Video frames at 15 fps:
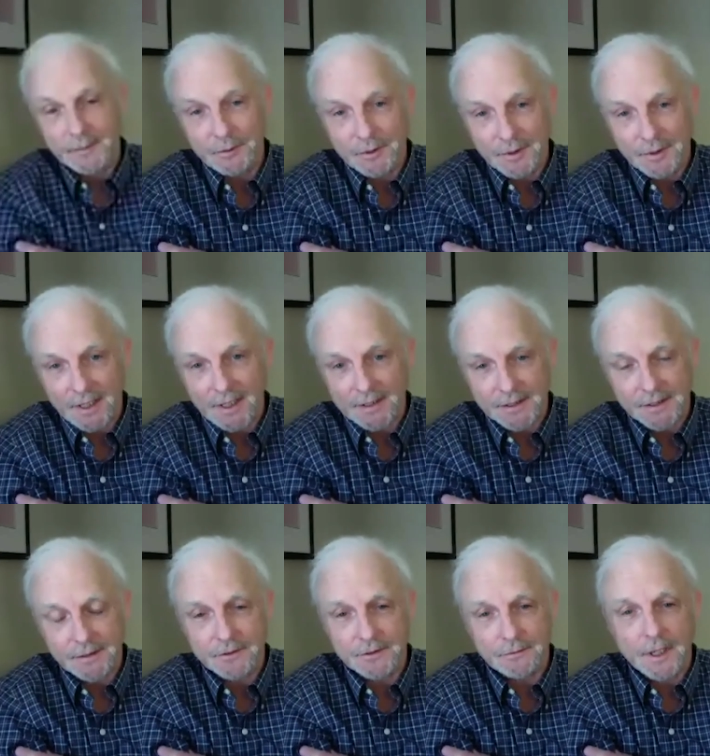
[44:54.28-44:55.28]
he realized
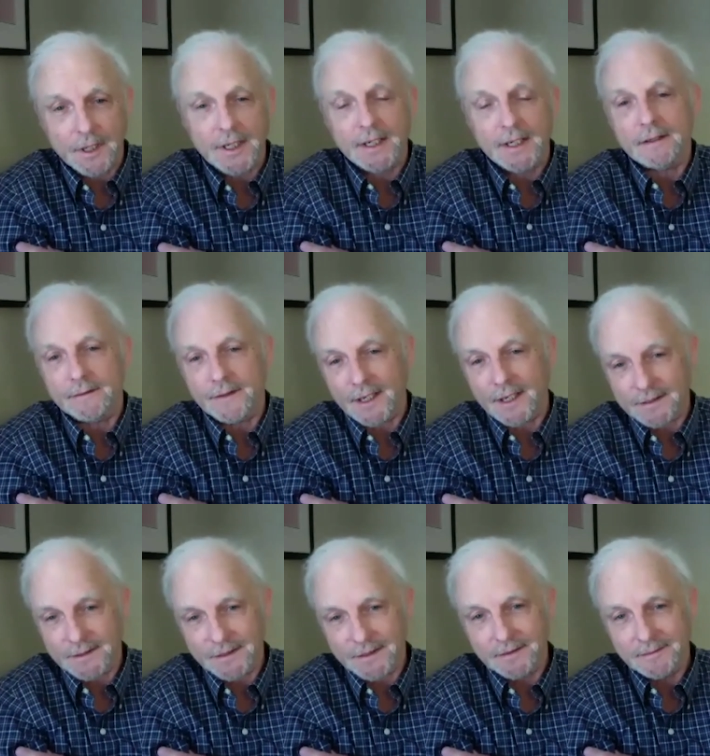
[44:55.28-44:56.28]
he was running out of
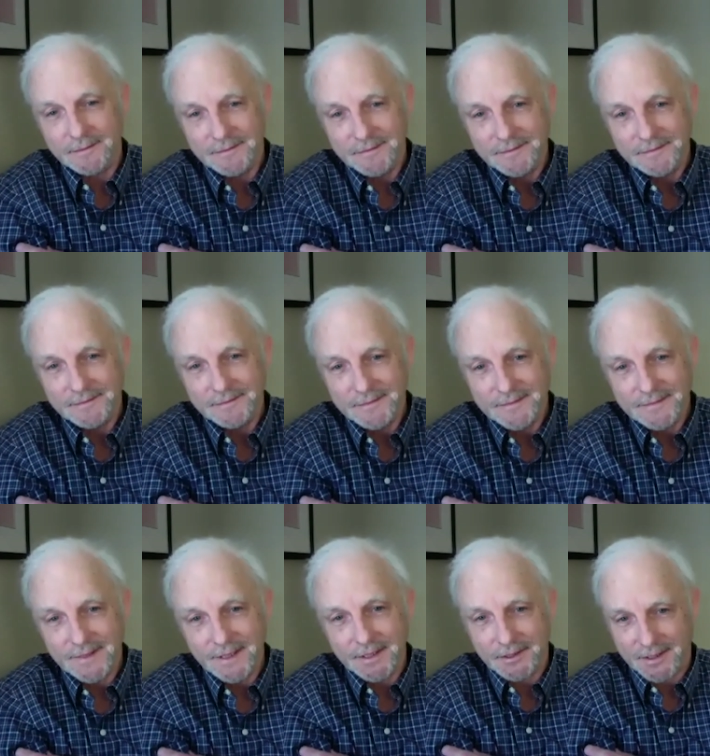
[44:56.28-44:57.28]
oxygen
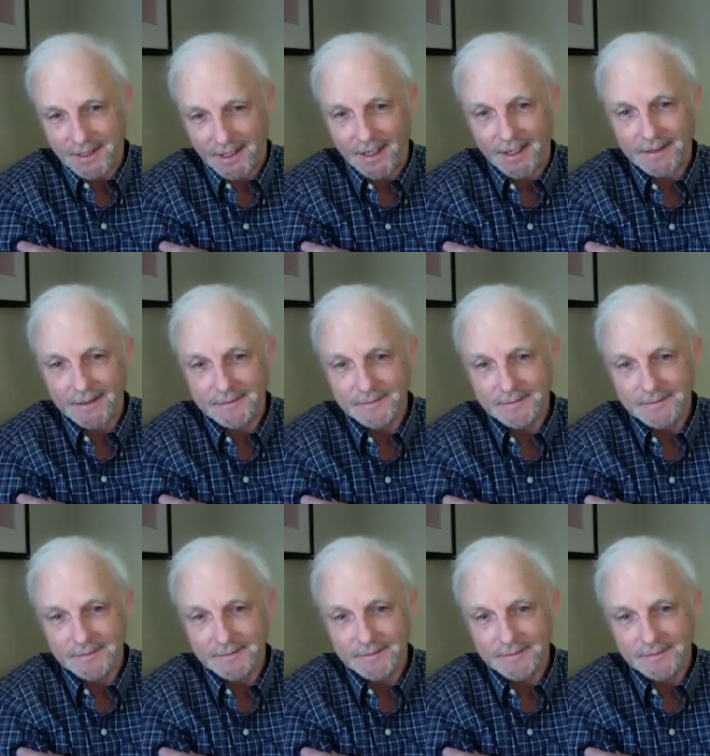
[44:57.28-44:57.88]
in his tank.